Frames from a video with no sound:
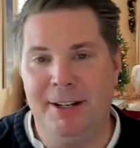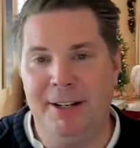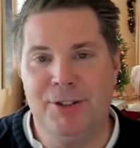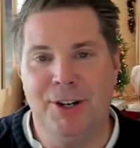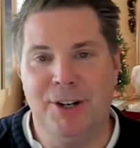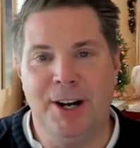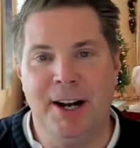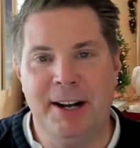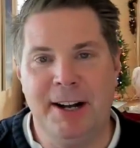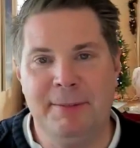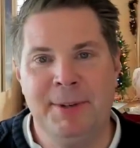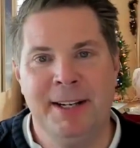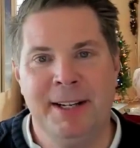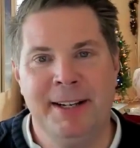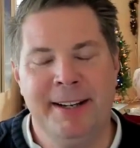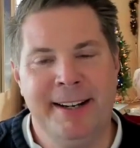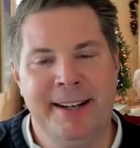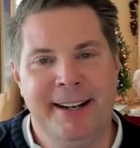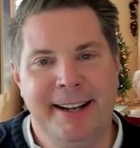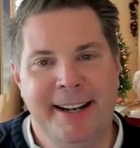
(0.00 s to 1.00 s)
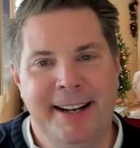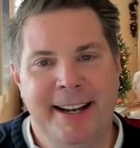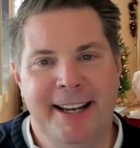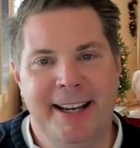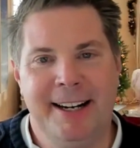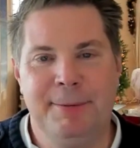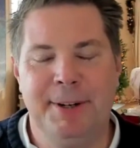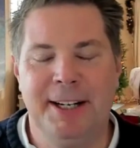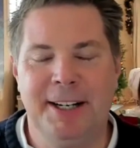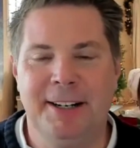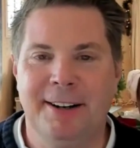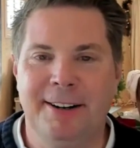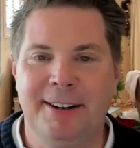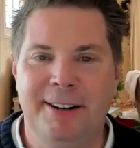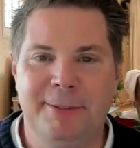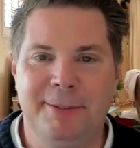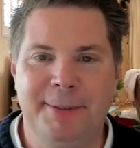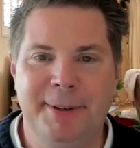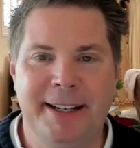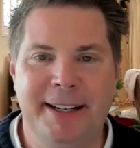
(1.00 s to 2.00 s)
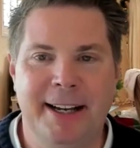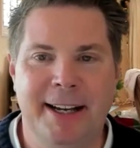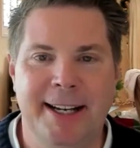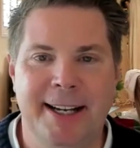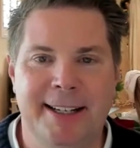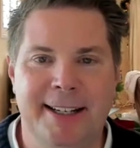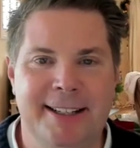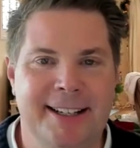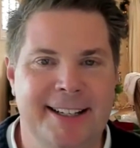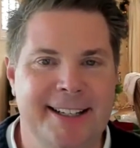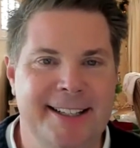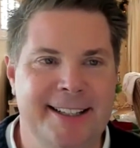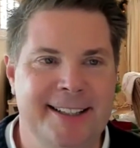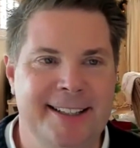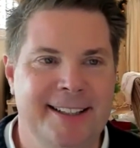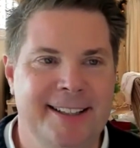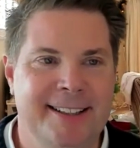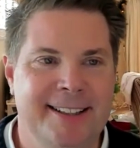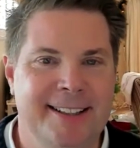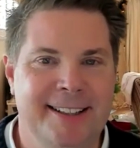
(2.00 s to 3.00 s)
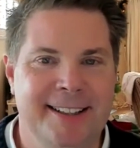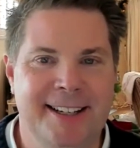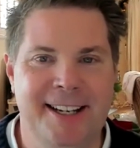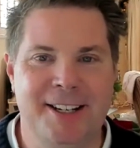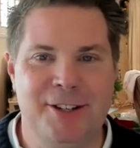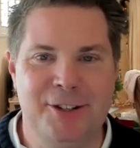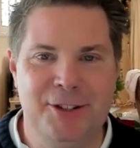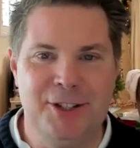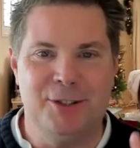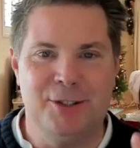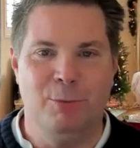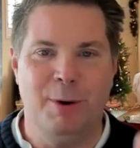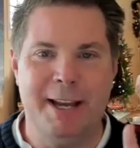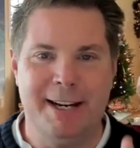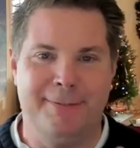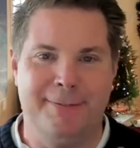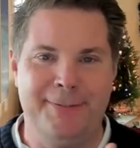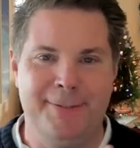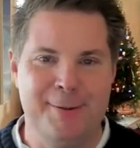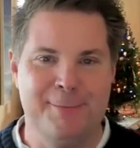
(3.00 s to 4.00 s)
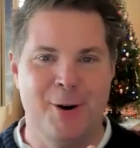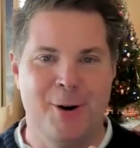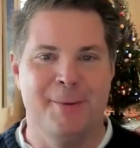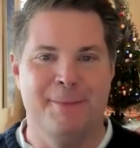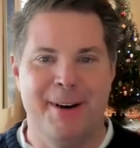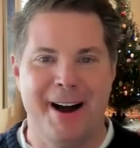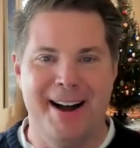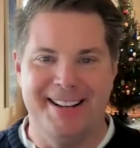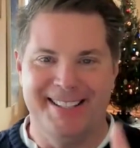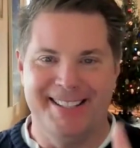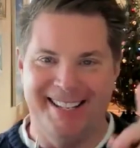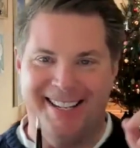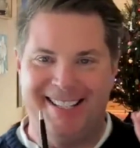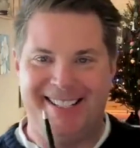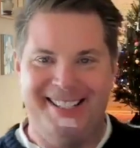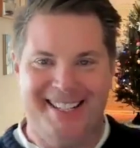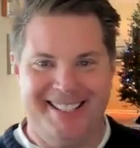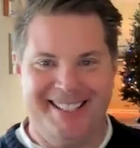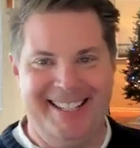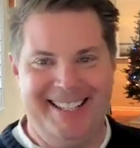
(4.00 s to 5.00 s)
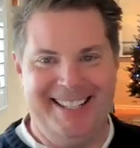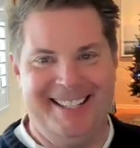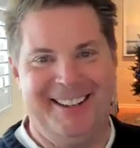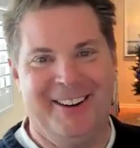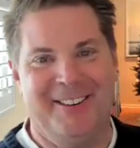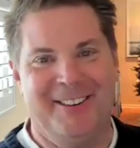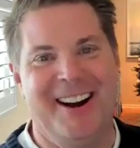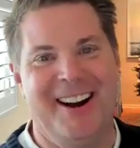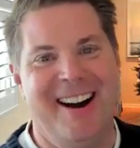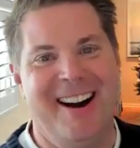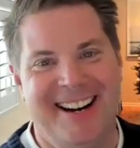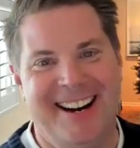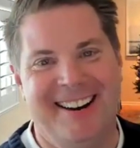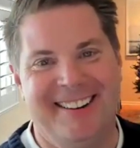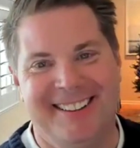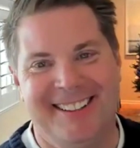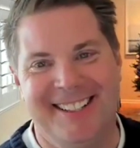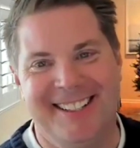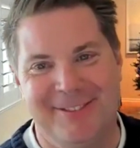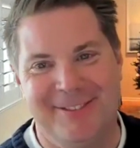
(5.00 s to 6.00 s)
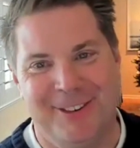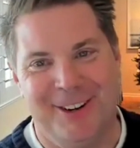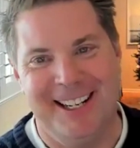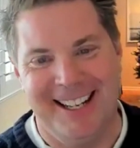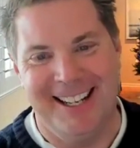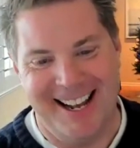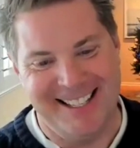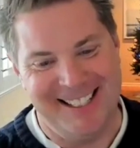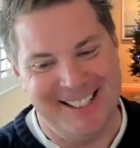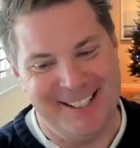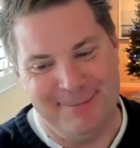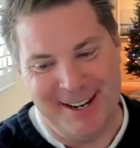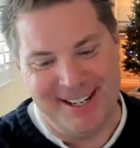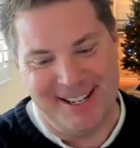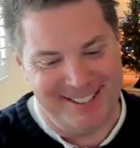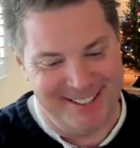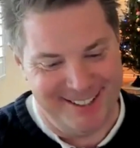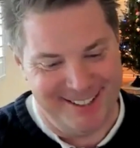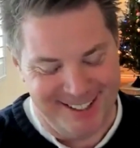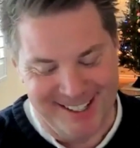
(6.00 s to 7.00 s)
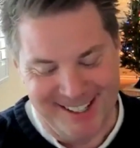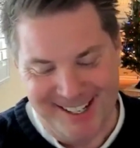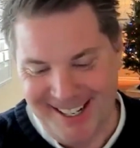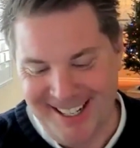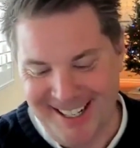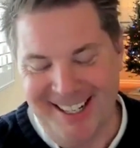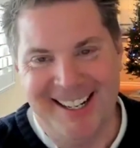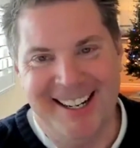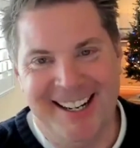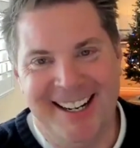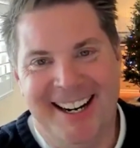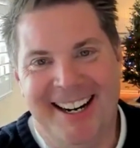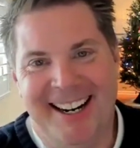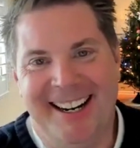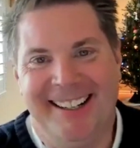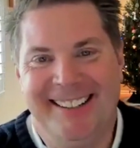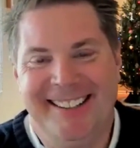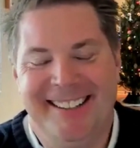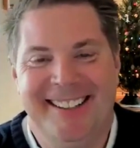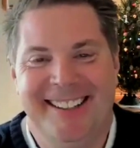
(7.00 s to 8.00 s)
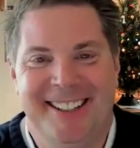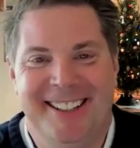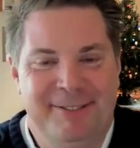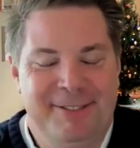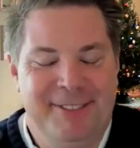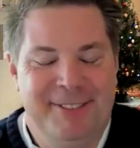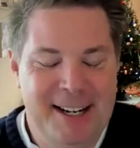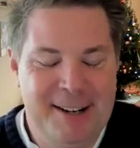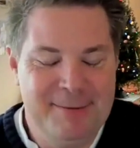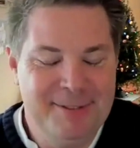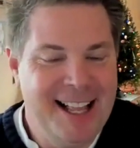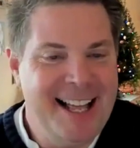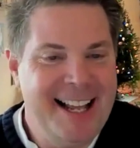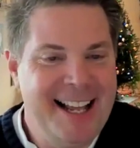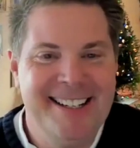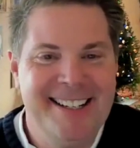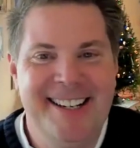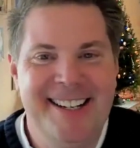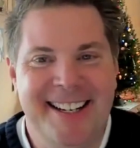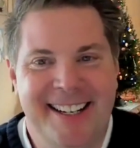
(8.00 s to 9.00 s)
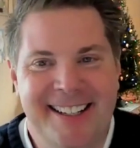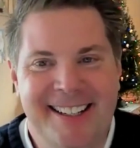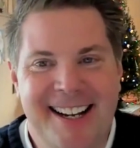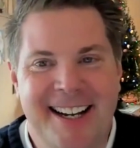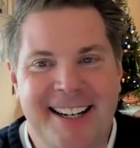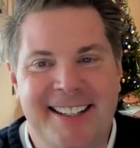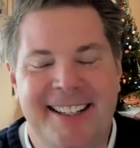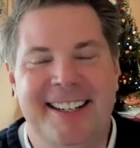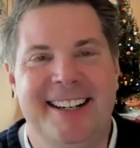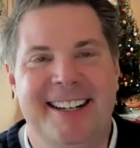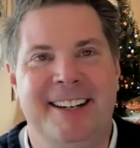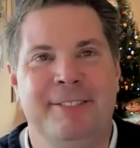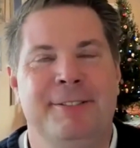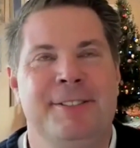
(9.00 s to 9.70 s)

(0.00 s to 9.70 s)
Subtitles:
paying job. And I'm like, oh my God, like, can you just wait a few more months? I just need to go knock out this one last semester. And I'm glad I did. I